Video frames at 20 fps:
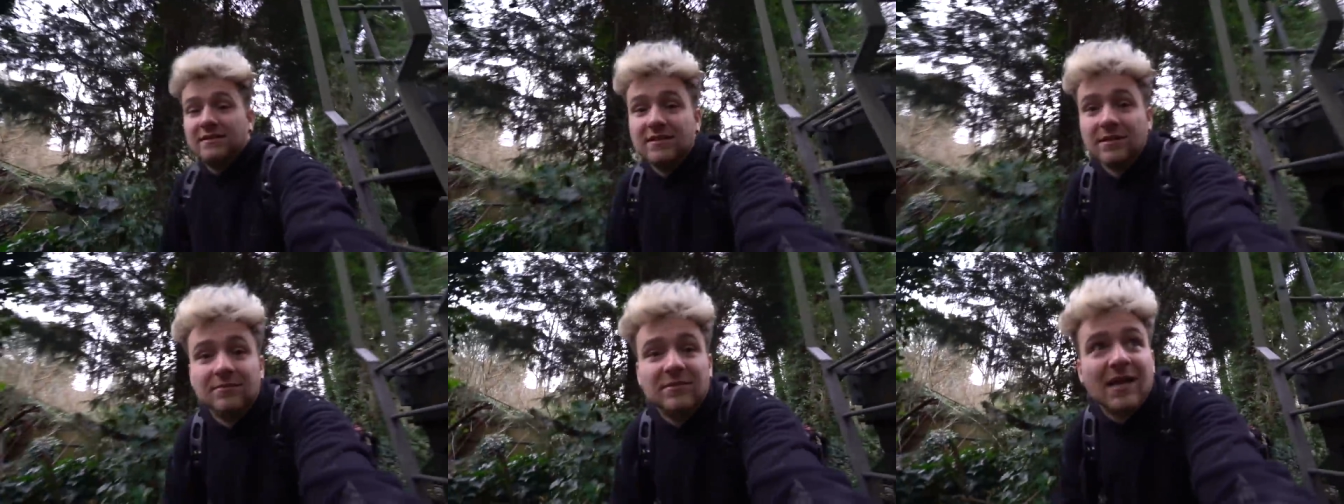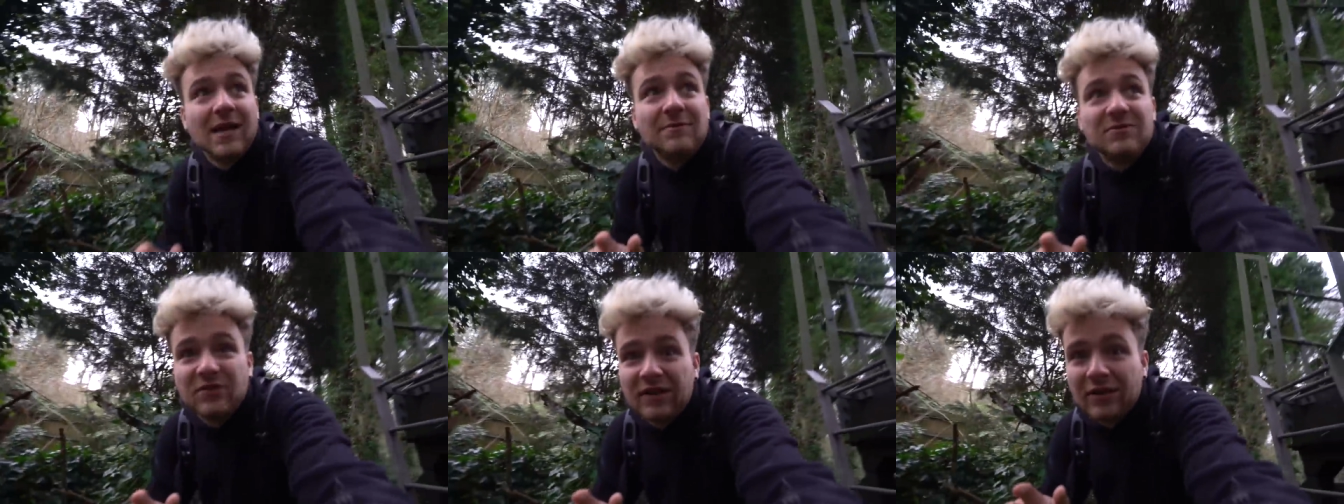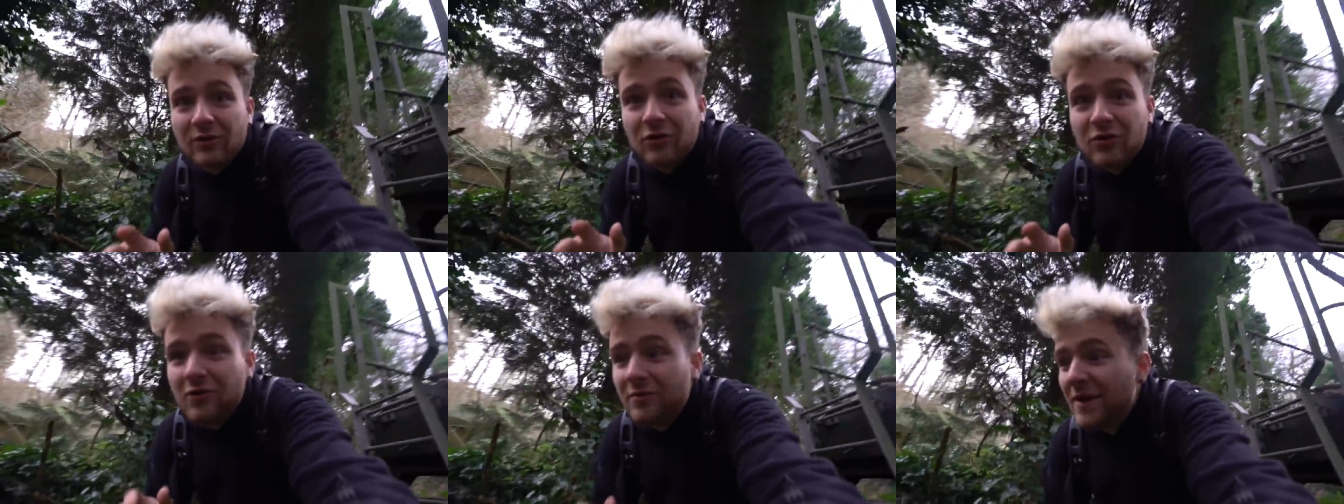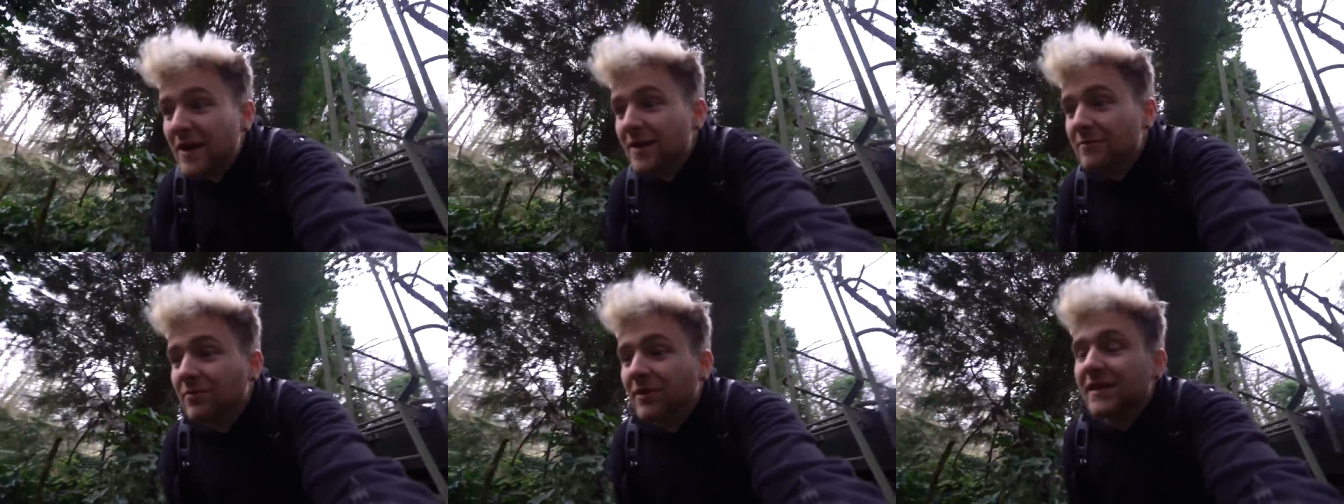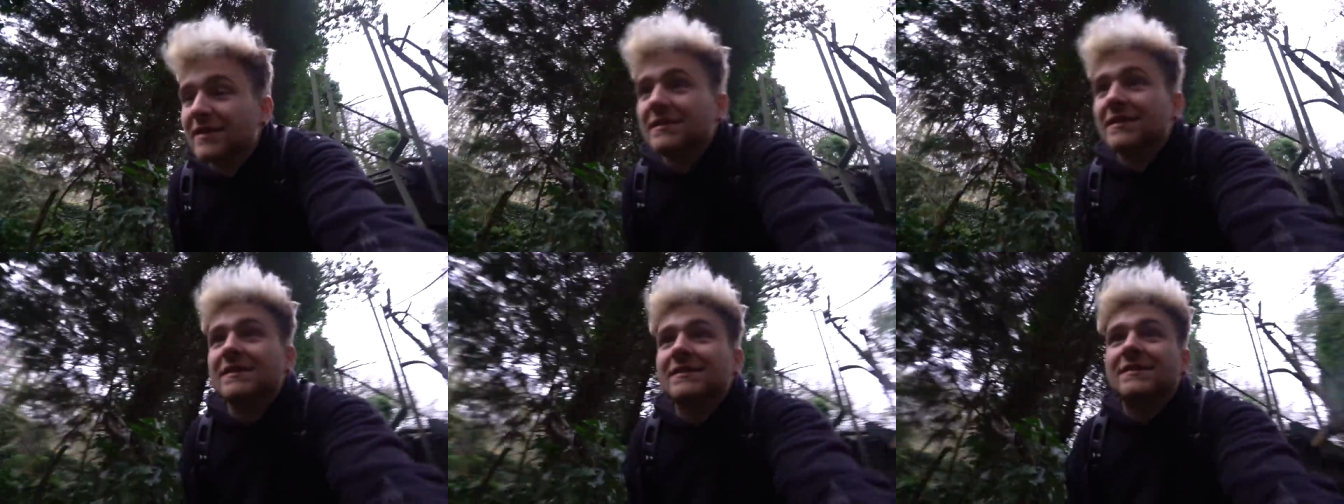Sometimes when I go to abandoned
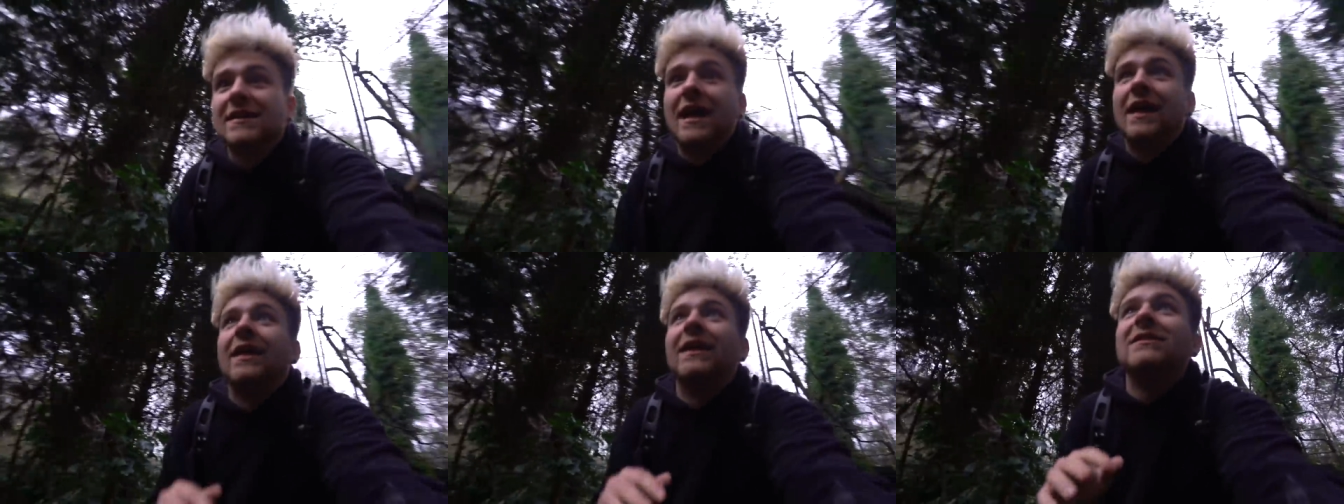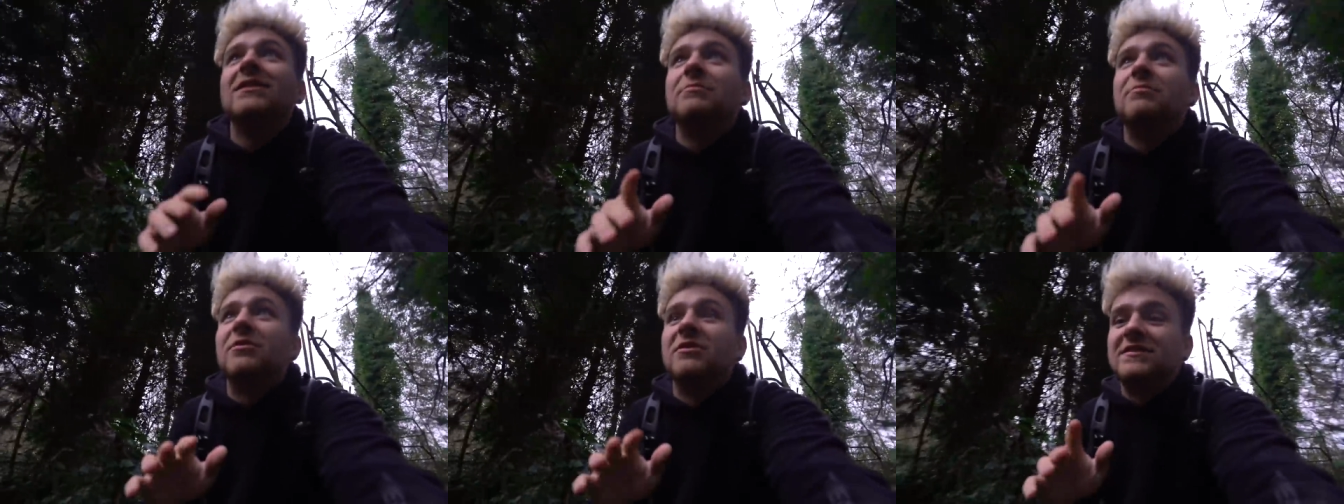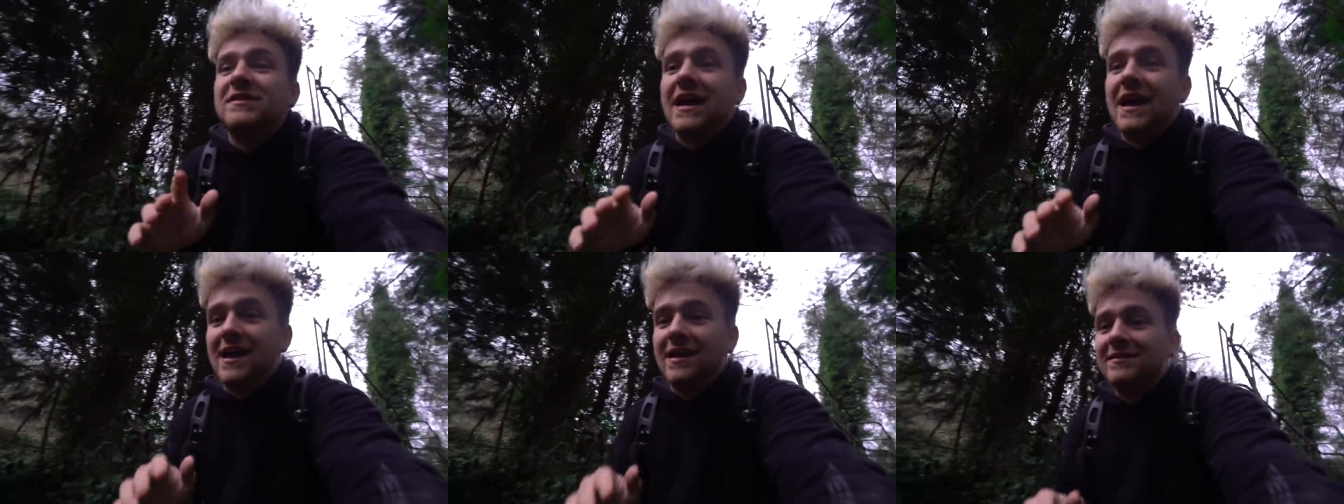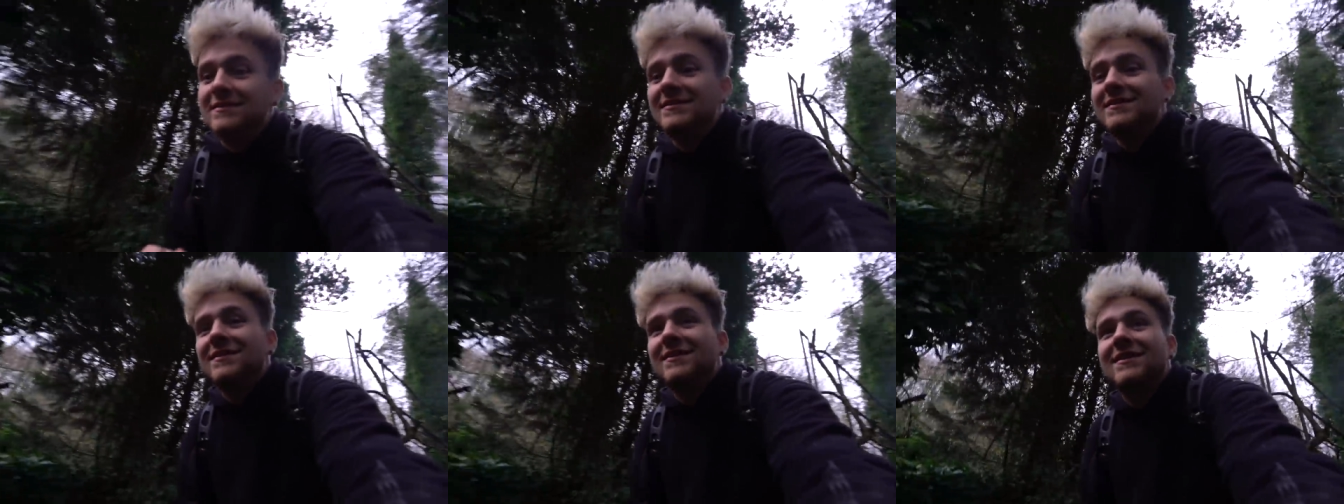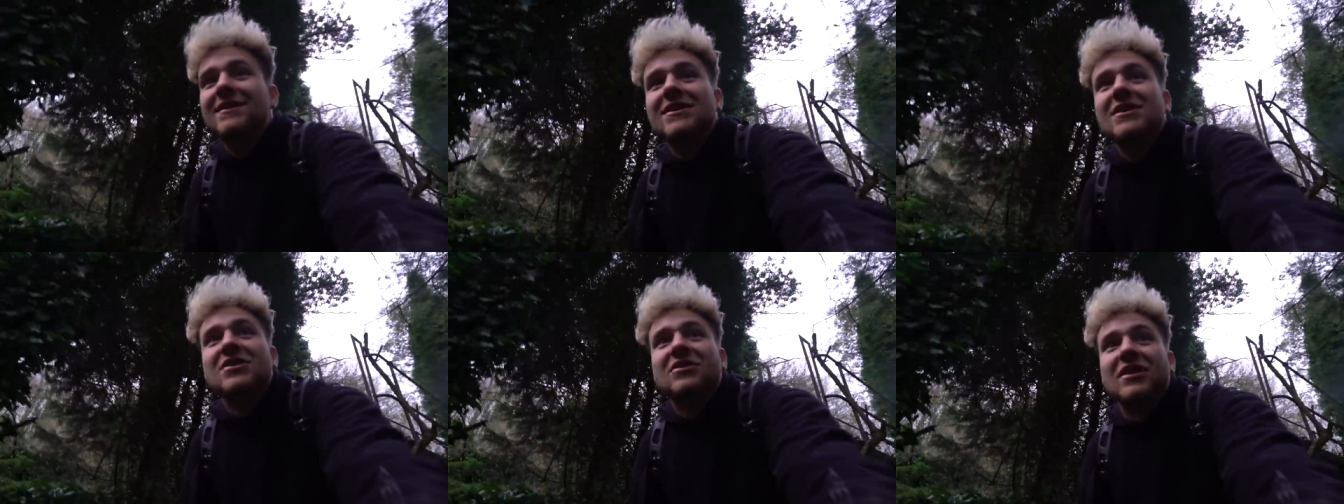places, I like to pretend
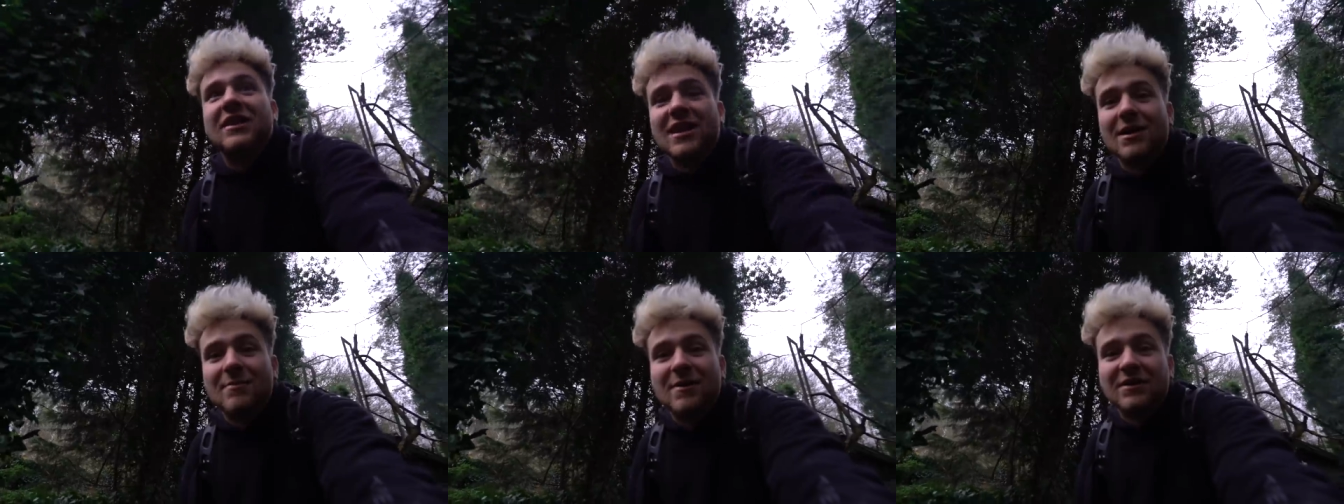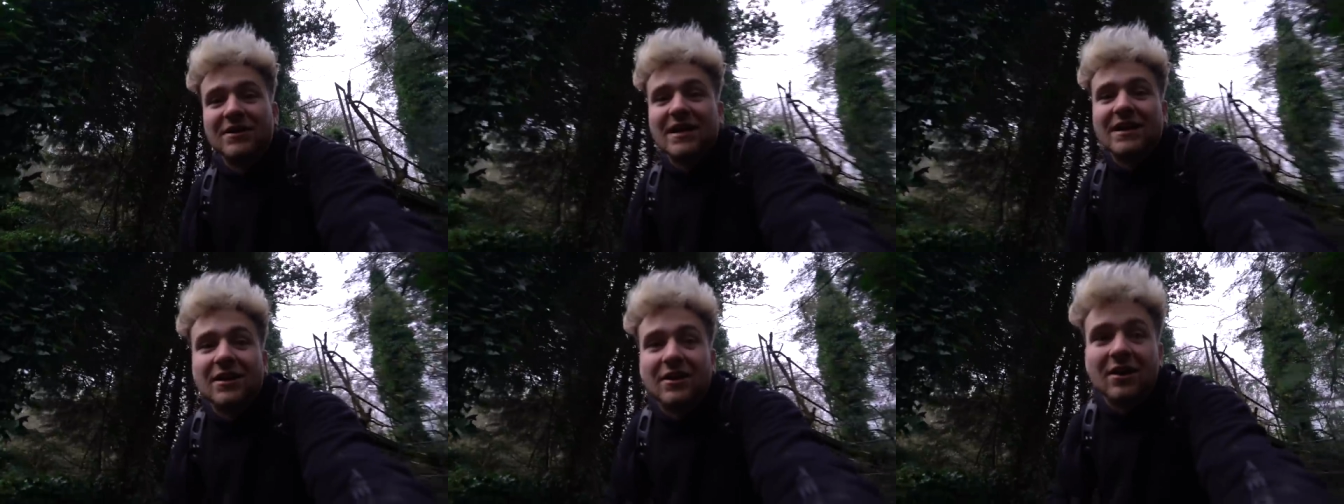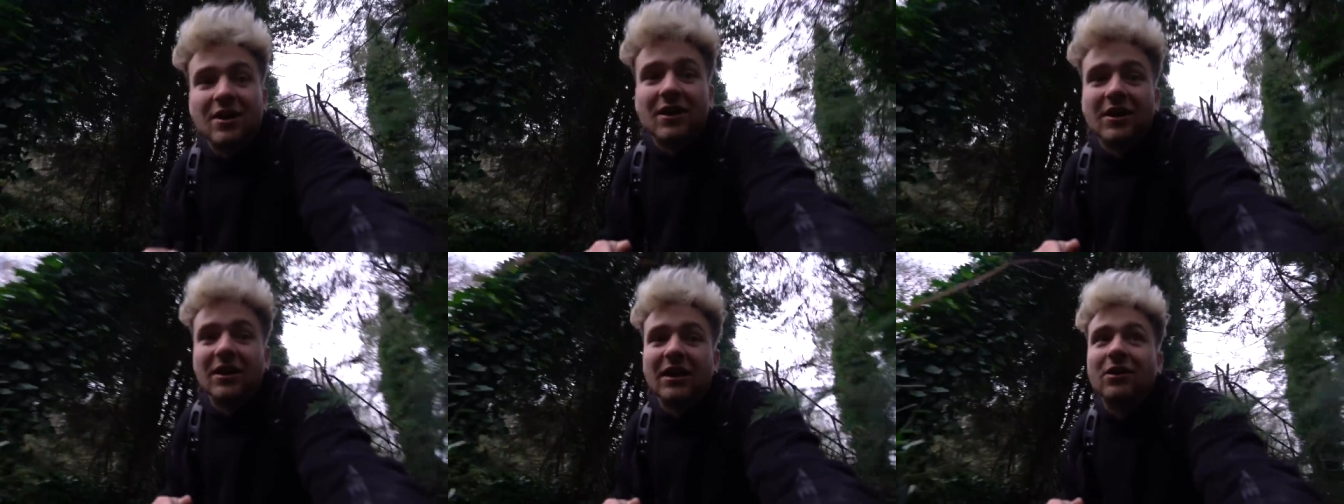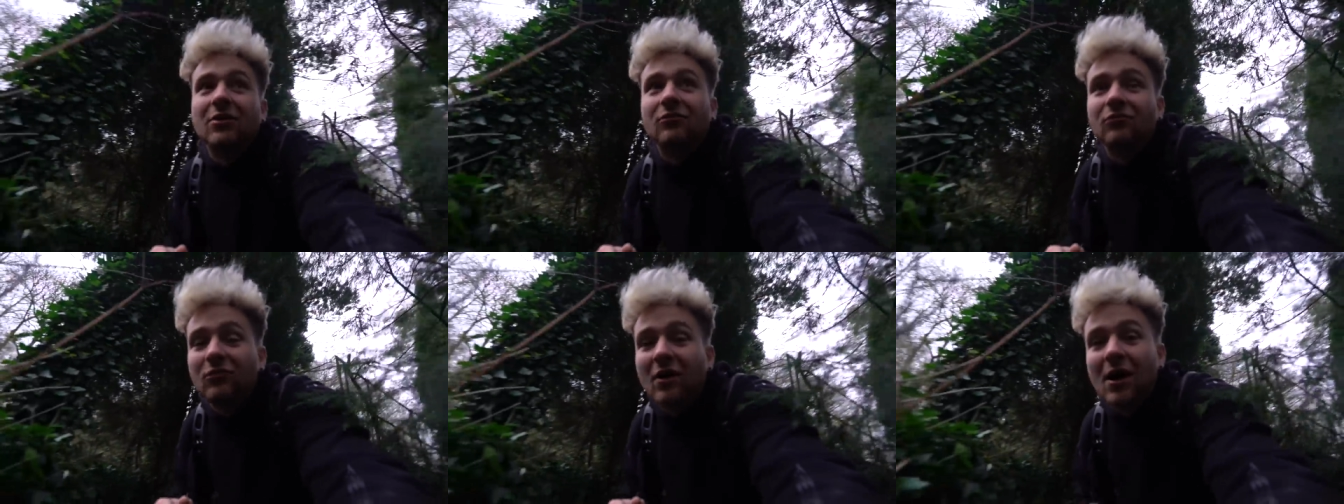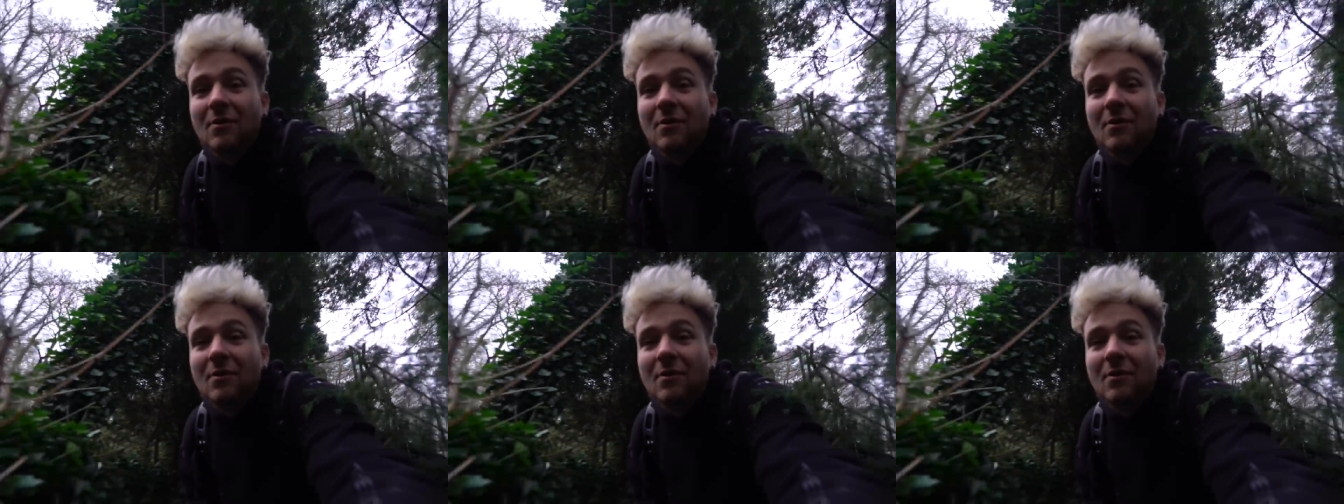like I'm on like a like a,